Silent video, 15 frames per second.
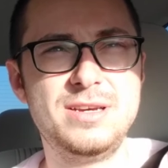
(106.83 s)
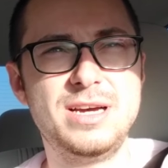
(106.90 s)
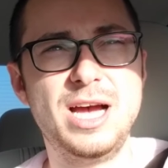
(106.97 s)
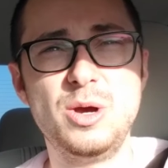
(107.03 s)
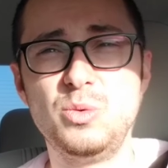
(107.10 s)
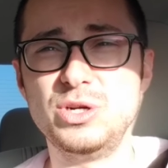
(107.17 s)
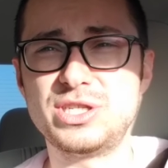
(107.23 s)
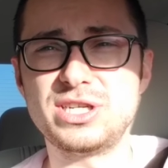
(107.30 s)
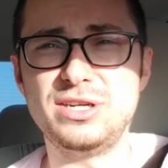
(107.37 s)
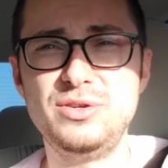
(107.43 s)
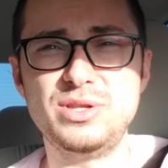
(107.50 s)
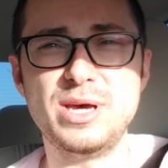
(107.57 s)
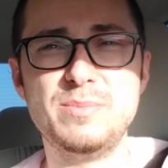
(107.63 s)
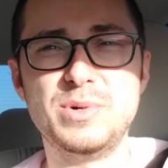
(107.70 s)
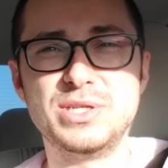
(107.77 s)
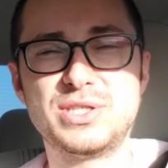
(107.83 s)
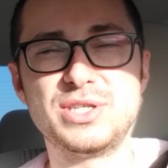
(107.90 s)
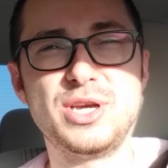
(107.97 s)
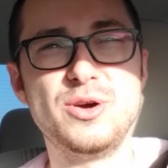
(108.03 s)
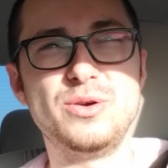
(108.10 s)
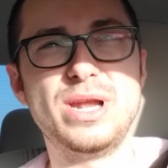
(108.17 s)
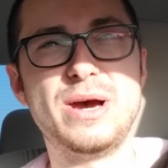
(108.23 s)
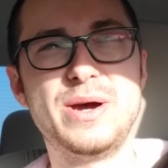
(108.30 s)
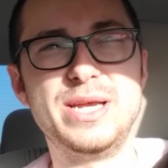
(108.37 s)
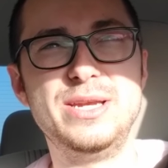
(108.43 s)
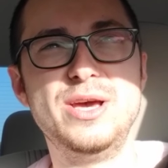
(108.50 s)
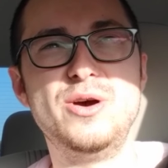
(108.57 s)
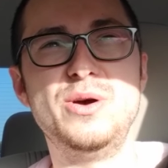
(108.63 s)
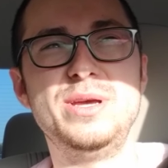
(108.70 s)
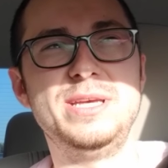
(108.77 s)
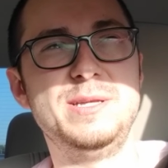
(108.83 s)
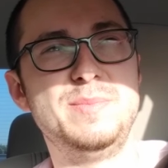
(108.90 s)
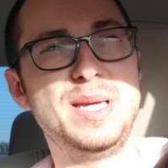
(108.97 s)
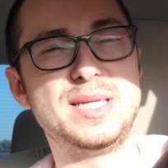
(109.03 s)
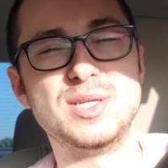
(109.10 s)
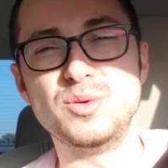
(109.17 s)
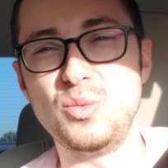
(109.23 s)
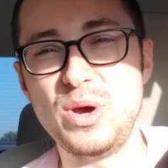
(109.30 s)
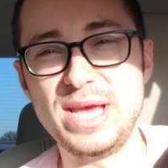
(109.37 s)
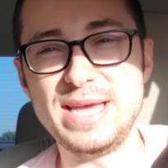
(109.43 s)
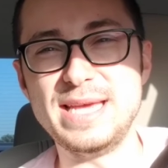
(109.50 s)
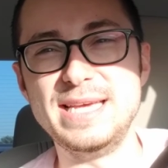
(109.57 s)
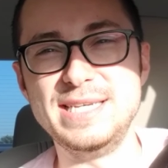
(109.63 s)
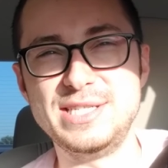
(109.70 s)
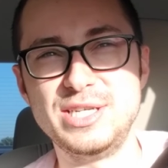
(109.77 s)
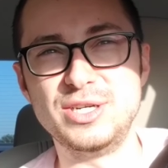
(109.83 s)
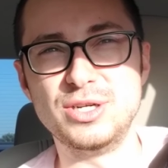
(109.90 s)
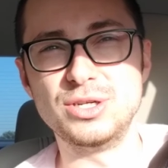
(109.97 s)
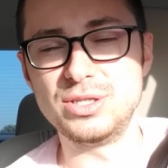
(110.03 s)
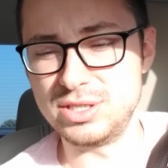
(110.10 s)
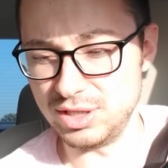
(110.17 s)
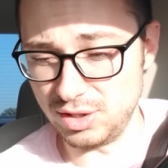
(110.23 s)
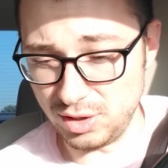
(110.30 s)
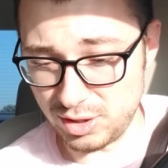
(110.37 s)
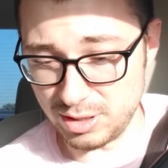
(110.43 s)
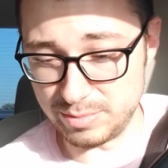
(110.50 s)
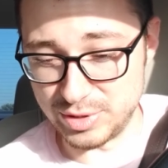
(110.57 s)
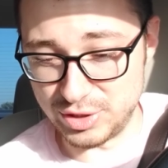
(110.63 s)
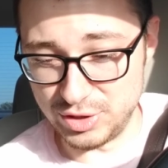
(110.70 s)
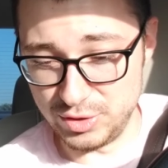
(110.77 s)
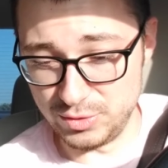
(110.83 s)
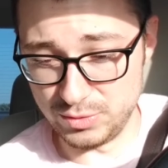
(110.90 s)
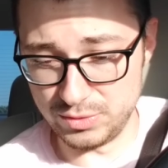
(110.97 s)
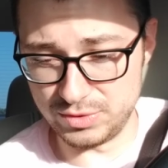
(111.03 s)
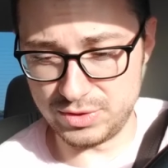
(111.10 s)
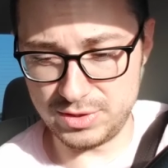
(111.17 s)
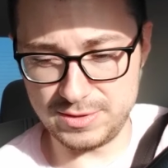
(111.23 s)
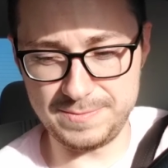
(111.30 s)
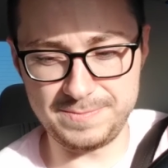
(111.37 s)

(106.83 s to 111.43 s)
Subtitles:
I wish I knew that months ago. Now I know it. It makes it way easier to look up shoes.